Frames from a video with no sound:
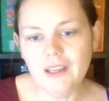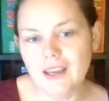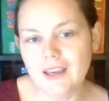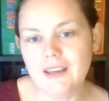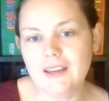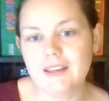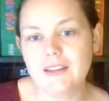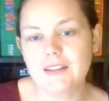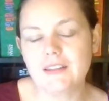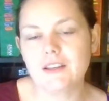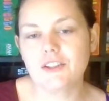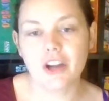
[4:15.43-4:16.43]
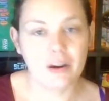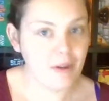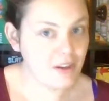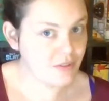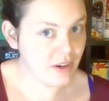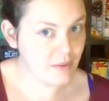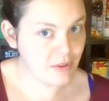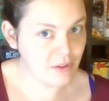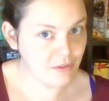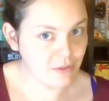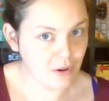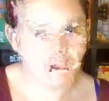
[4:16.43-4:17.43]
is share my screen with
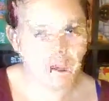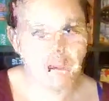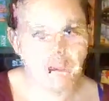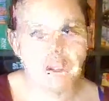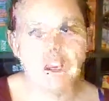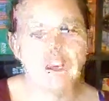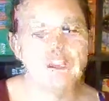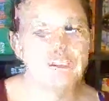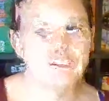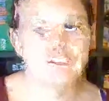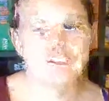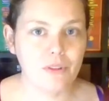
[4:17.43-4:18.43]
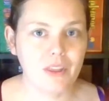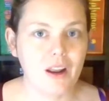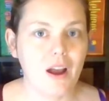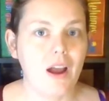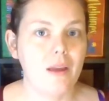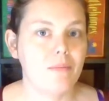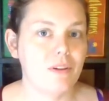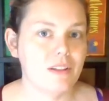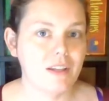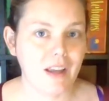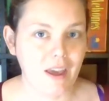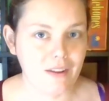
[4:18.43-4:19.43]
you for a moment, just so that I put
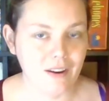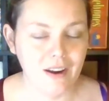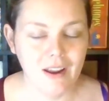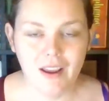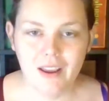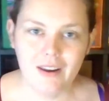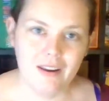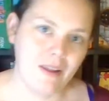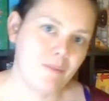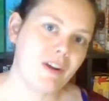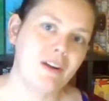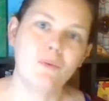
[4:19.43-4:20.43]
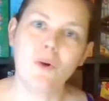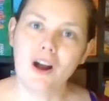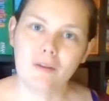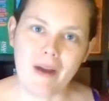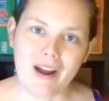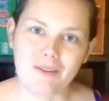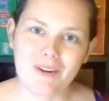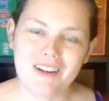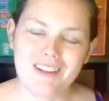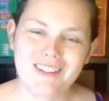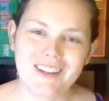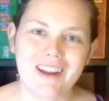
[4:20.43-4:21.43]
together. And then we're going to walk
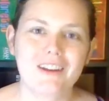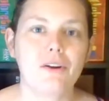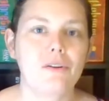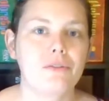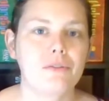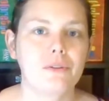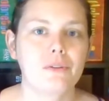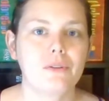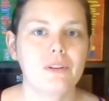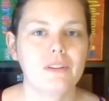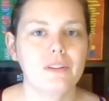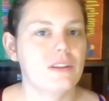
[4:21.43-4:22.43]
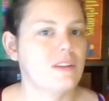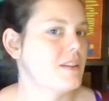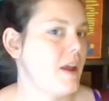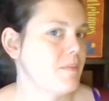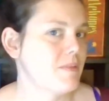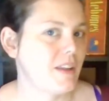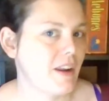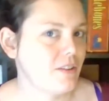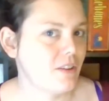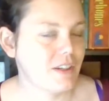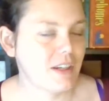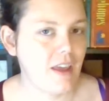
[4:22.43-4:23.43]
backwards and go through the steps that I
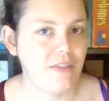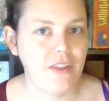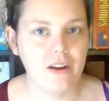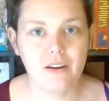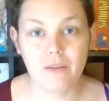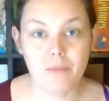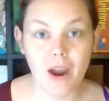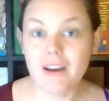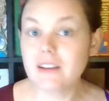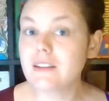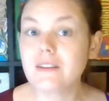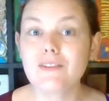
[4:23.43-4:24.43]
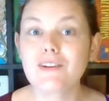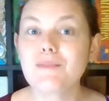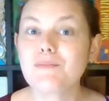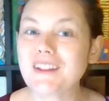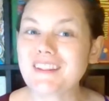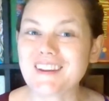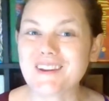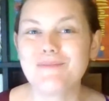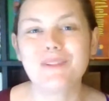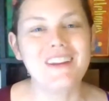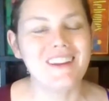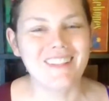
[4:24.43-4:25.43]
took to get there. Now, mine isn't even completely
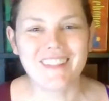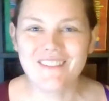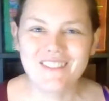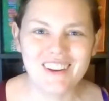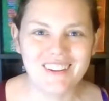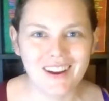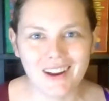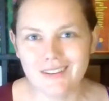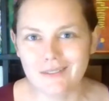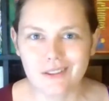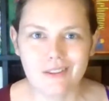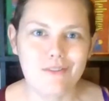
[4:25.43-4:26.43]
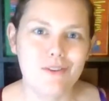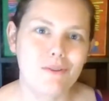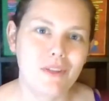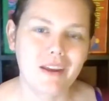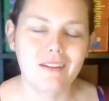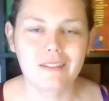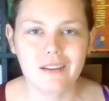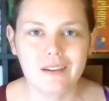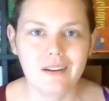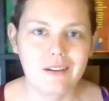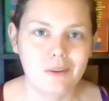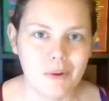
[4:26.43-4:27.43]
complete. I left it kind of with a few things that
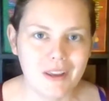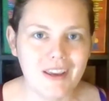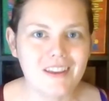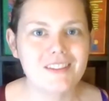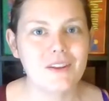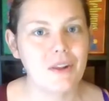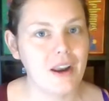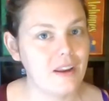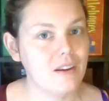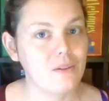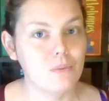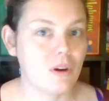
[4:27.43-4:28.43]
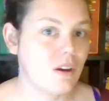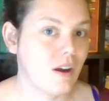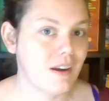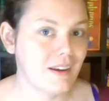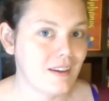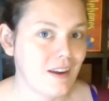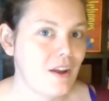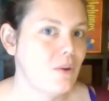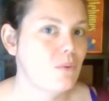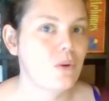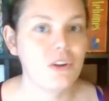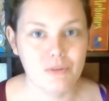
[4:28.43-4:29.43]
needed tweaking so that I could work on it
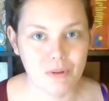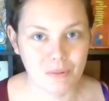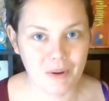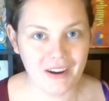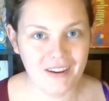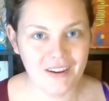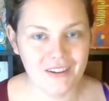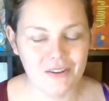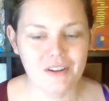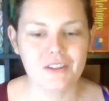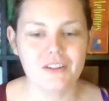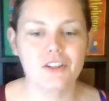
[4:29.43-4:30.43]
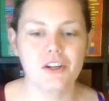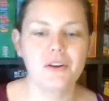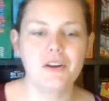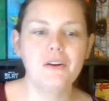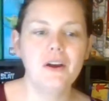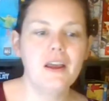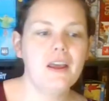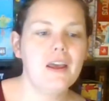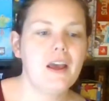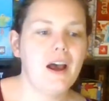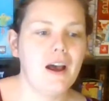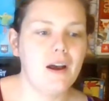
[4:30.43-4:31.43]
while you were working on yours and show you.
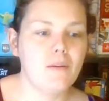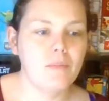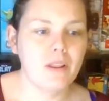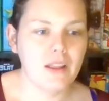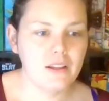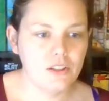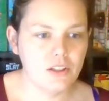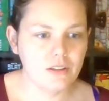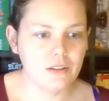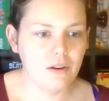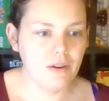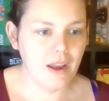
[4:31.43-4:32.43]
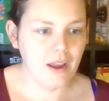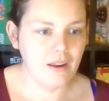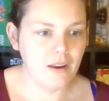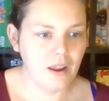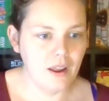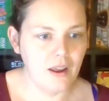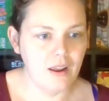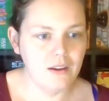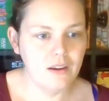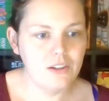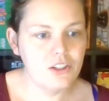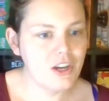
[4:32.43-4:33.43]
But let's just go ahead
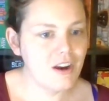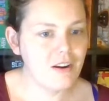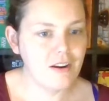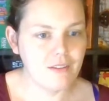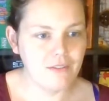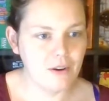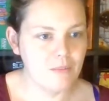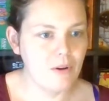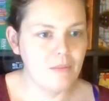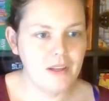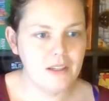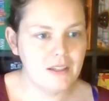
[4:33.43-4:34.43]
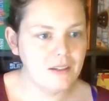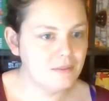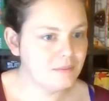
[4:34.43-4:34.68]
and share here for a moment.